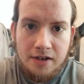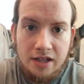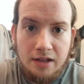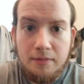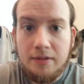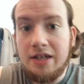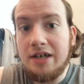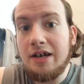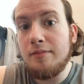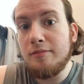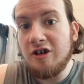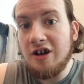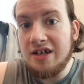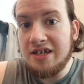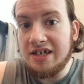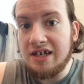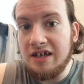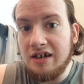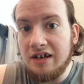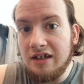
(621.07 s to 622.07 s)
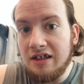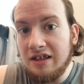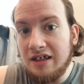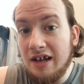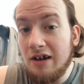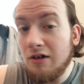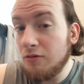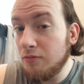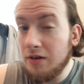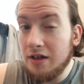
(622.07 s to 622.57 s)
And then when the Democrats get in, they
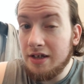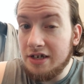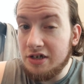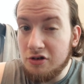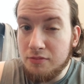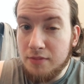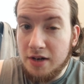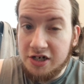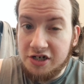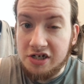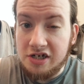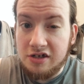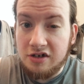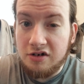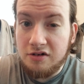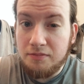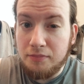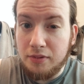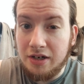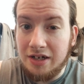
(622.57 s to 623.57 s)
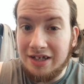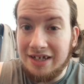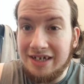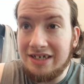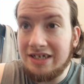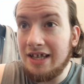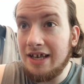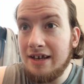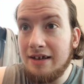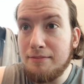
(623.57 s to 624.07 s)
don't really do much either, but at
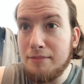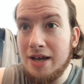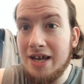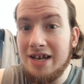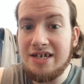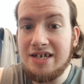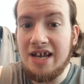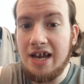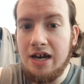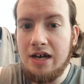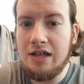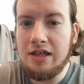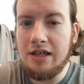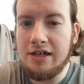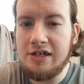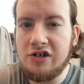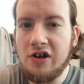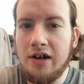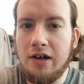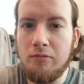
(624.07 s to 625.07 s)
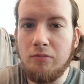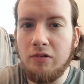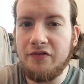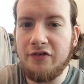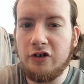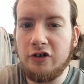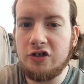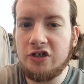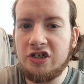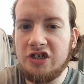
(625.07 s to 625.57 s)
least they maintain and they try to
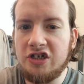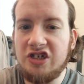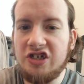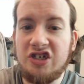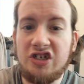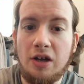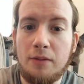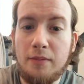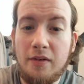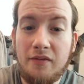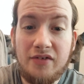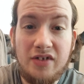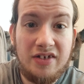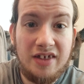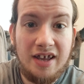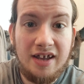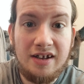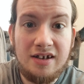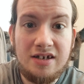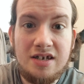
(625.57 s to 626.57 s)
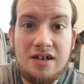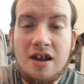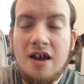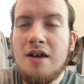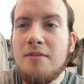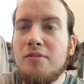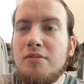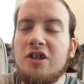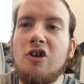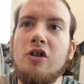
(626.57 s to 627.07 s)
reverse some of the things.
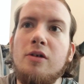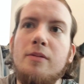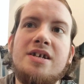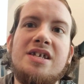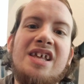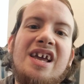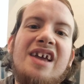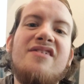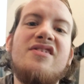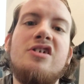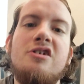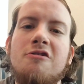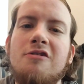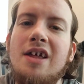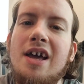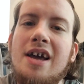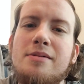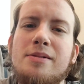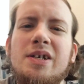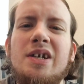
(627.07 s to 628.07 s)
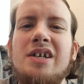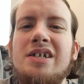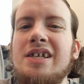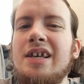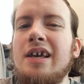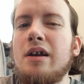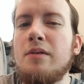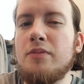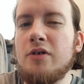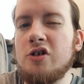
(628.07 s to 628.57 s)
But the only reason they even do that is because
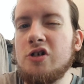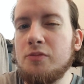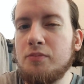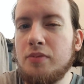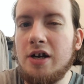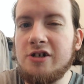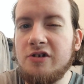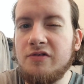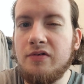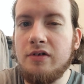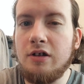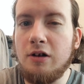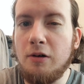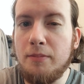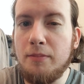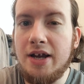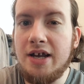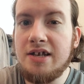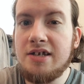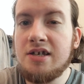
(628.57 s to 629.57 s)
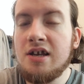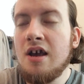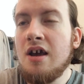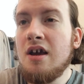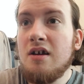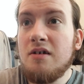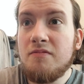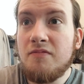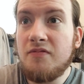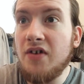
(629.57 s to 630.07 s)
they get a bunch of pressure from their base.
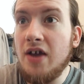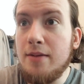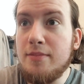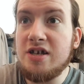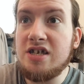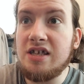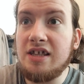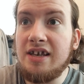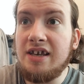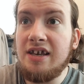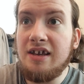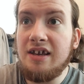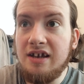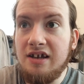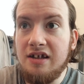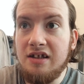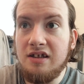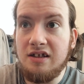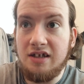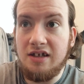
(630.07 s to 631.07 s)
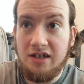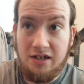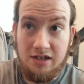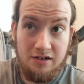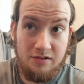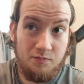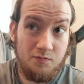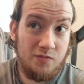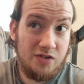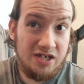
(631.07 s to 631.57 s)
Famously in
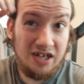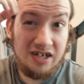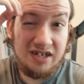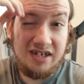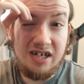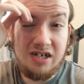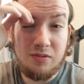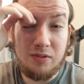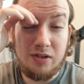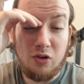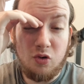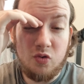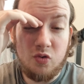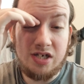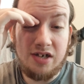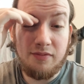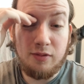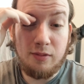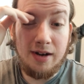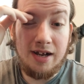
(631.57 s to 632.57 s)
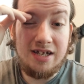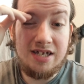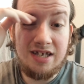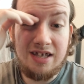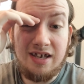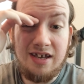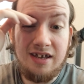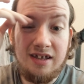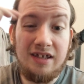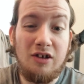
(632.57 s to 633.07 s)
the 60s with the whole civil rights
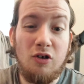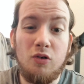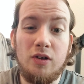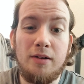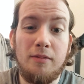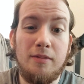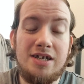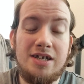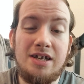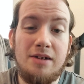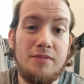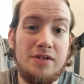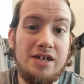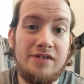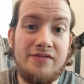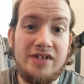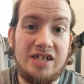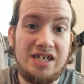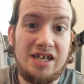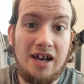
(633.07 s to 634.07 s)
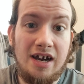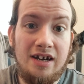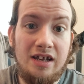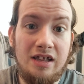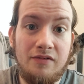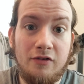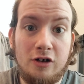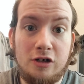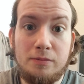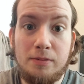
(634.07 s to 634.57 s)
thing, the only reason it was even signed in
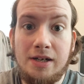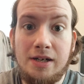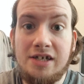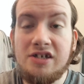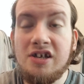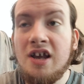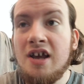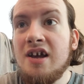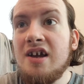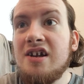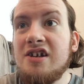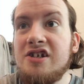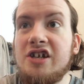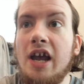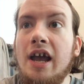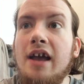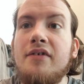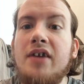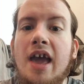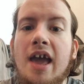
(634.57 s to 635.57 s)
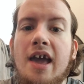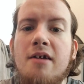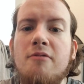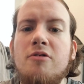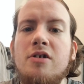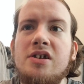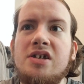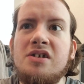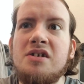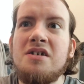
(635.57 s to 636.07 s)
the first place, JFK
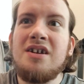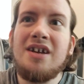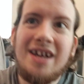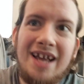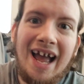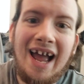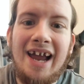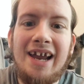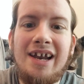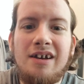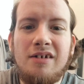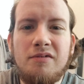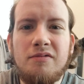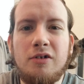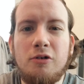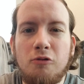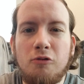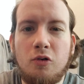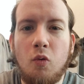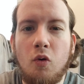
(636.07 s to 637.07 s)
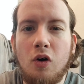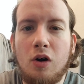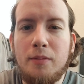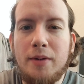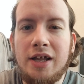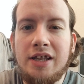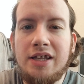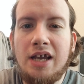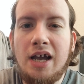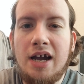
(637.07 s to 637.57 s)
was kind of lukewarm
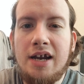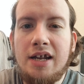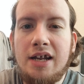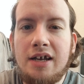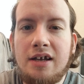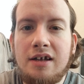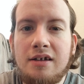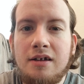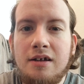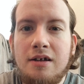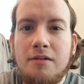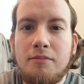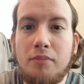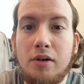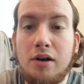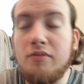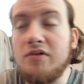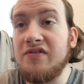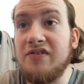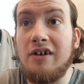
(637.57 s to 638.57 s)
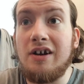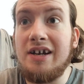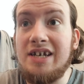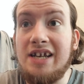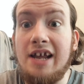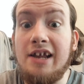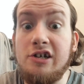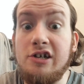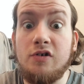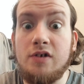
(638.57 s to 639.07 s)
on the idea, but it was a very
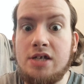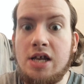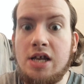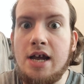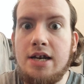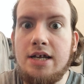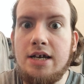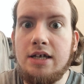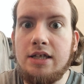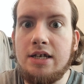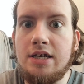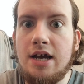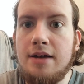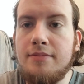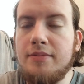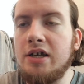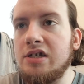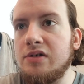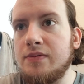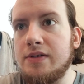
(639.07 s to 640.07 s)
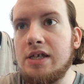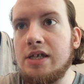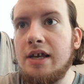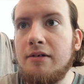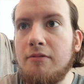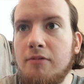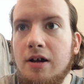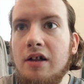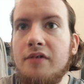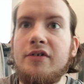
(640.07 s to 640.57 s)
dangerous idea at the time because it was
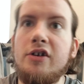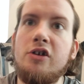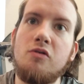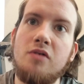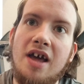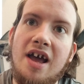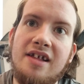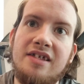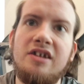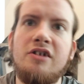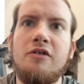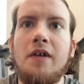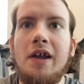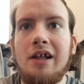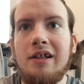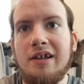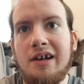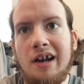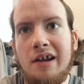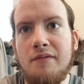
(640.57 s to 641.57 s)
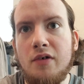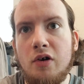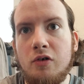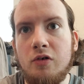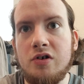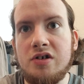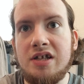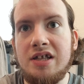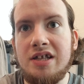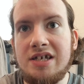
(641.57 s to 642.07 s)
like, well, if you do that, then you alienate
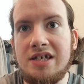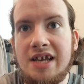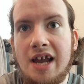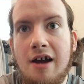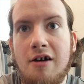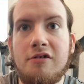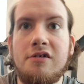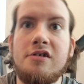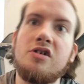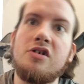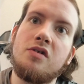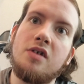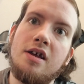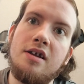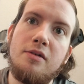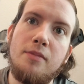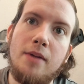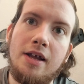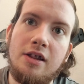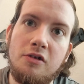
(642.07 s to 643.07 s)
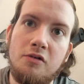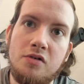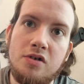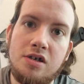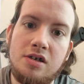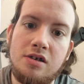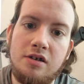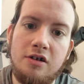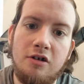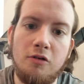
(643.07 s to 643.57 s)
voters in the South, so then you might
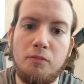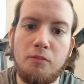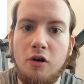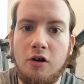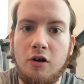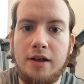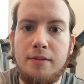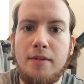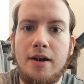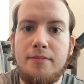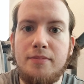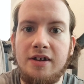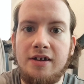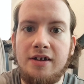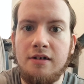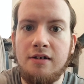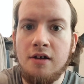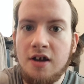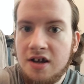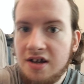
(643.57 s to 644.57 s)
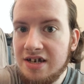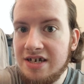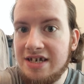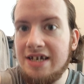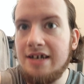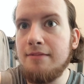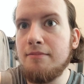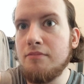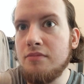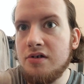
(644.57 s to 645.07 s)
lose, your party might be
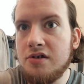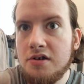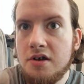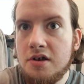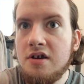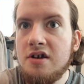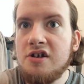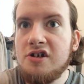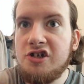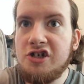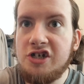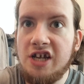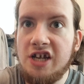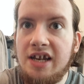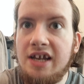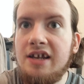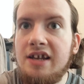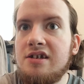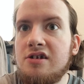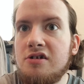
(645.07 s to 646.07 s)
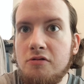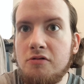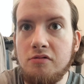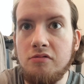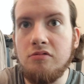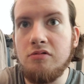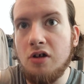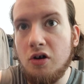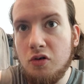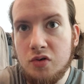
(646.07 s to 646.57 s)
deemed shitty
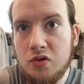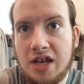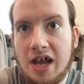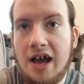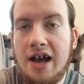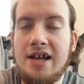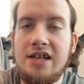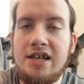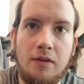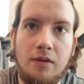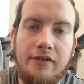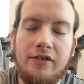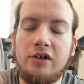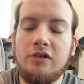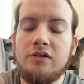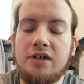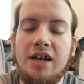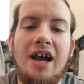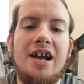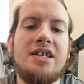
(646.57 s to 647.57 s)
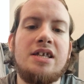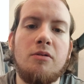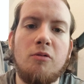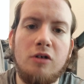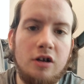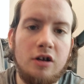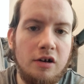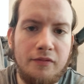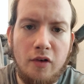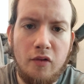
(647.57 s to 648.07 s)
to those guys and whatever, guys that
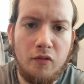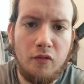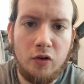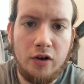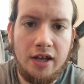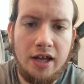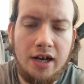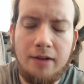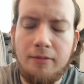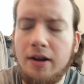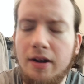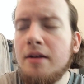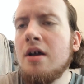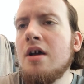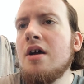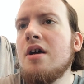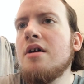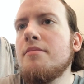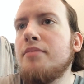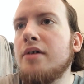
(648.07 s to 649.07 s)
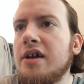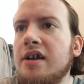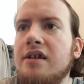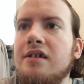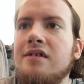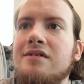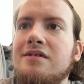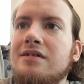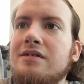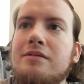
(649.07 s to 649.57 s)
weren't going to vote for you anyway.
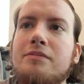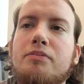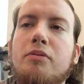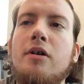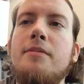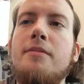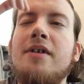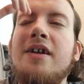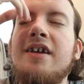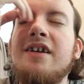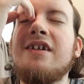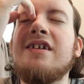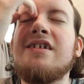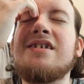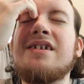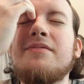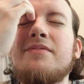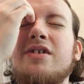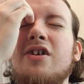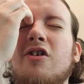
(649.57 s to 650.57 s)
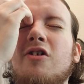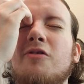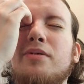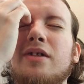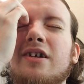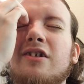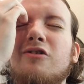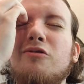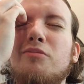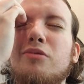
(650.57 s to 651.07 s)
But the point being is it was all
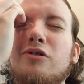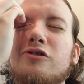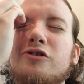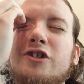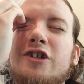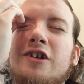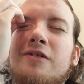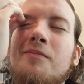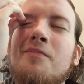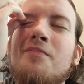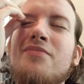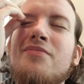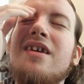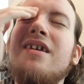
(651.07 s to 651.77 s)
political bullshit.